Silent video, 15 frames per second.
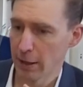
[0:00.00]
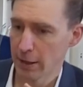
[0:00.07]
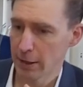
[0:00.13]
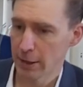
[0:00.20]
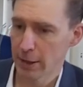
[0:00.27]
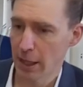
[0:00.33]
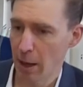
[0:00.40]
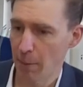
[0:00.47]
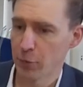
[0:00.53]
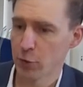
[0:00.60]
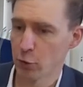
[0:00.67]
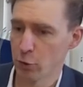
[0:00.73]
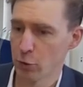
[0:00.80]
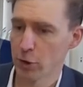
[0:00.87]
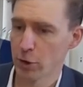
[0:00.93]
set up
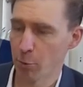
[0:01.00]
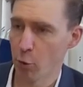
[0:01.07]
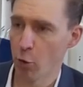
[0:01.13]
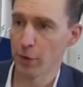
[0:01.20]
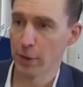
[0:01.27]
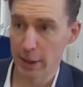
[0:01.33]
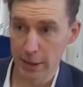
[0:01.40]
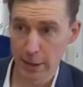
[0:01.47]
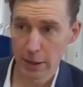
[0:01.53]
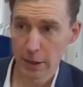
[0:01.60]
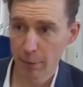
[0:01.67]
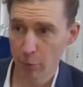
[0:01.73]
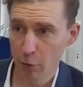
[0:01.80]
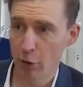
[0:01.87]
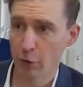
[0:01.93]
to support the
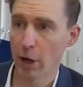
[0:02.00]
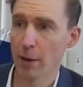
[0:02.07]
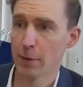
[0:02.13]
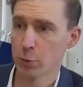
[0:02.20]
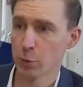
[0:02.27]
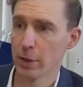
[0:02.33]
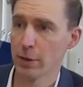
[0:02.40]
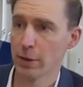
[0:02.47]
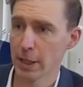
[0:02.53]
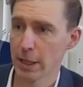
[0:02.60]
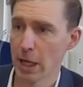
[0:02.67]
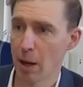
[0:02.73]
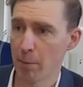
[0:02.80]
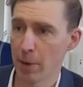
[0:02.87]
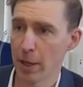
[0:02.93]
existing programs within
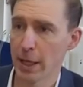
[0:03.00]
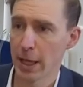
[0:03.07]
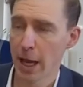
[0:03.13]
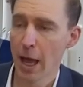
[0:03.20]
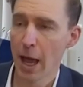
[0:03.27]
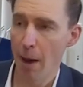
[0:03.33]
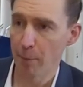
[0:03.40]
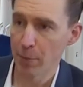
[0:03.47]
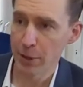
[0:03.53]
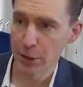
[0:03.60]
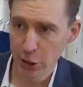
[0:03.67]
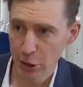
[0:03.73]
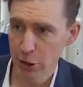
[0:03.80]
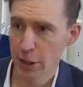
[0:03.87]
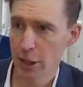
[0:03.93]
the ERP and
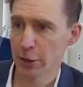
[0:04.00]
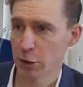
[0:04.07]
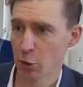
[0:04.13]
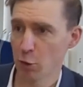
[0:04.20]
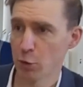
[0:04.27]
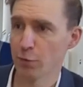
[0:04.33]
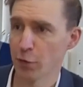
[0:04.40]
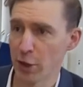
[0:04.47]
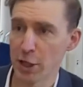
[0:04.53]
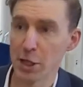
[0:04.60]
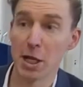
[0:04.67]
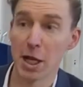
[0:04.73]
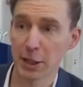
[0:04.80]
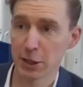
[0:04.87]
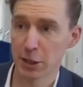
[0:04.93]
position ourselves for the
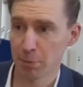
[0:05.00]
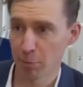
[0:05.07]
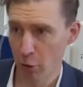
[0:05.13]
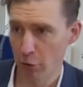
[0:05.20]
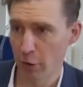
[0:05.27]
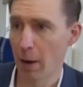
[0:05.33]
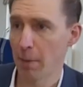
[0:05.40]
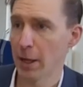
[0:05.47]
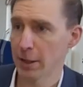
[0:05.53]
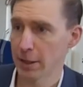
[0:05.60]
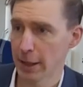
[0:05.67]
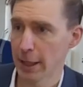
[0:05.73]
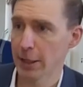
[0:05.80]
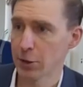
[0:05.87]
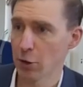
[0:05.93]
next program that
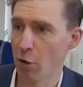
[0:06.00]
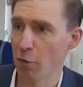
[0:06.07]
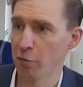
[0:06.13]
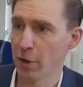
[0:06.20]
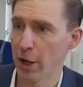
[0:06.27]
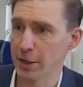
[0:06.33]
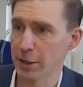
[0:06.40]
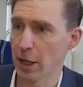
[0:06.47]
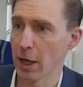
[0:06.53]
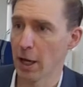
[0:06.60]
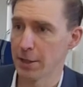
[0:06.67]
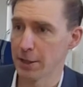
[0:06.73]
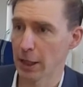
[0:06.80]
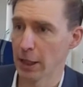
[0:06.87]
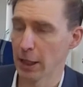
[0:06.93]
kicks off as
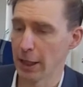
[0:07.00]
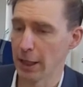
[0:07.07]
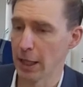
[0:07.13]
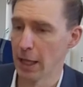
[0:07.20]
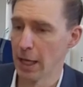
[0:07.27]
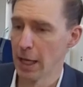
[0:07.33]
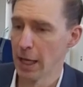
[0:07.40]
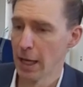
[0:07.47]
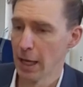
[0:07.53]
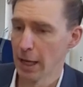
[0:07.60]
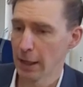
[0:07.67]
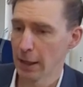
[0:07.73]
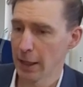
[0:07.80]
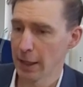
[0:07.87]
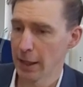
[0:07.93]
a clean
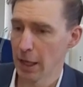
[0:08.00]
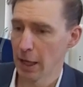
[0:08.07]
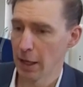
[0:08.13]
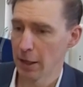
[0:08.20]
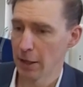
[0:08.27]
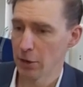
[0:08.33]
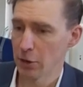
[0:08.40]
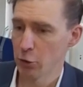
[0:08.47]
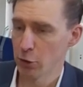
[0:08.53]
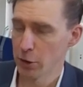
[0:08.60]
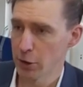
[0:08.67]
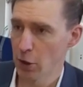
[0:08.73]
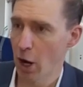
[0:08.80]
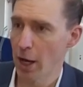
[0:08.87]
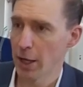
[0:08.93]
new
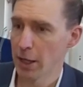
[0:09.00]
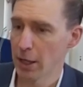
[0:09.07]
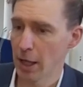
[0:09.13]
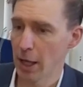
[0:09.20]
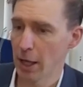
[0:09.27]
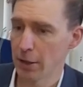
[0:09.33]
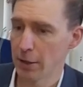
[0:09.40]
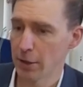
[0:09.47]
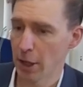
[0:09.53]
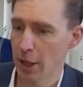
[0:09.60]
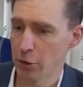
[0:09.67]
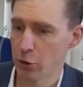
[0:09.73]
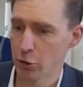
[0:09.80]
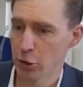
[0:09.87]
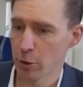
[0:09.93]
design and
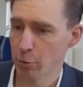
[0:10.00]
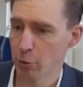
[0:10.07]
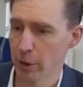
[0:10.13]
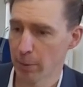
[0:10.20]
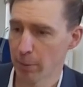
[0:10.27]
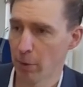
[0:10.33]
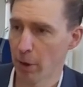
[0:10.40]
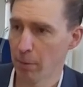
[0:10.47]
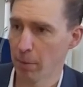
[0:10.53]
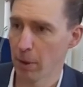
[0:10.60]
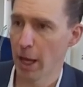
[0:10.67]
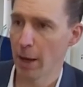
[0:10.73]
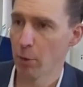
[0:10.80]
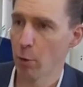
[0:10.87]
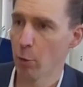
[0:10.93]
a new shipbuilding
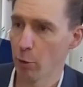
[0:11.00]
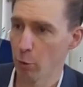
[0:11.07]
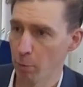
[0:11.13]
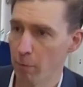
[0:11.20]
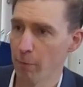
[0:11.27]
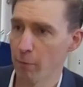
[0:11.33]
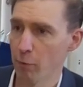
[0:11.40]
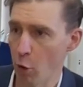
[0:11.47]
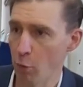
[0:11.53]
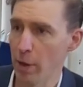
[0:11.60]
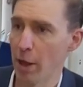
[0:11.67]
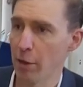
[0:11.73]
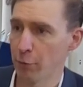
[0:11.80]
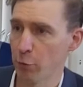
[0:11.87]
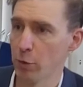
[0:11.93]
plan, where we'll roll
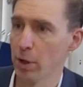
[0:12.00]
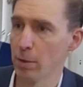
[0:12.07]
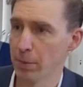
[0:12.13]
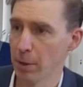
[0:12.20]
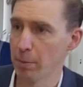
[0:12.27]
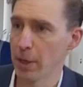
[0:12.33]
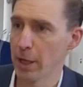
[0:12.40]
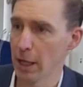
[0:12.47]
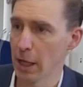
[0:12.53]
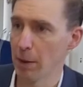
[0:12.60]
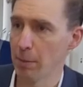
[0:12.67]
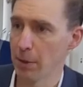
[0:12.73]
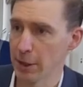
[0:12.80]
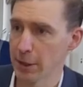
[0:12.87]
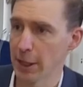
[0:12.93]
that through the
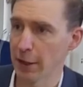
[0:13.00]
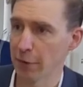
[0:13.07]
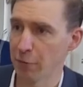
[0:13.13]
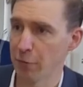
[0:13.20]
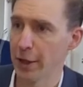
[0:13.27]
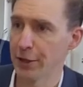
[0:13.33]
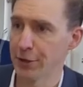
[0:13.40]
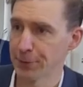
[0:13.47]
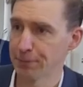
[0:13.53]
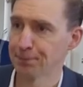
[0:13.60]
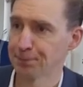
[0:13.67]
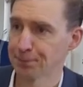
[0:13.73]
PLM in the second phase.